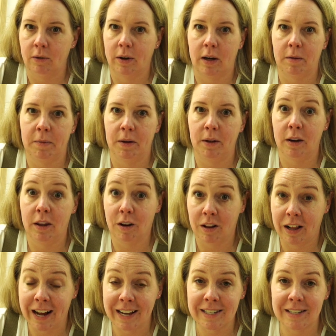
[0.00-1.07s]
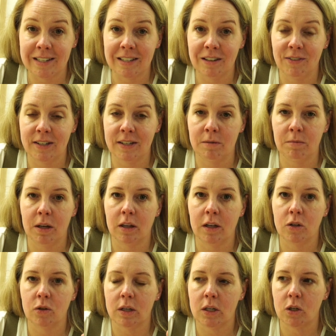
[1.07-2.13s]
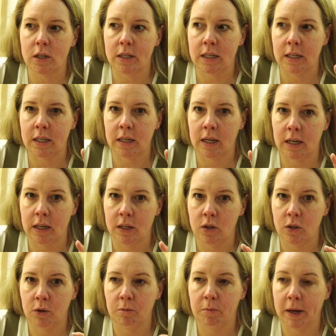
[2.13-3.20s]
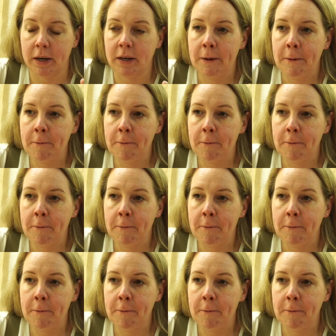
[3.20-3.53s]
recommend their classes if it's something that you're interested in getting into. But